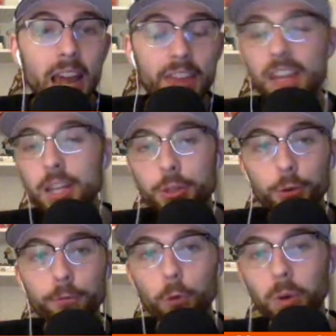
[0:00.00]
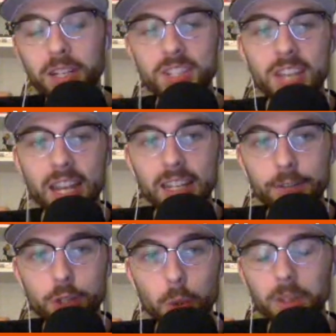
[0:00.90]
And then he threw 4
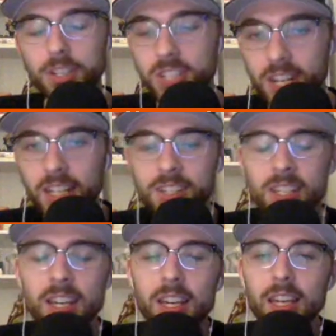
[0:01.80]
consecutive scoreless innings.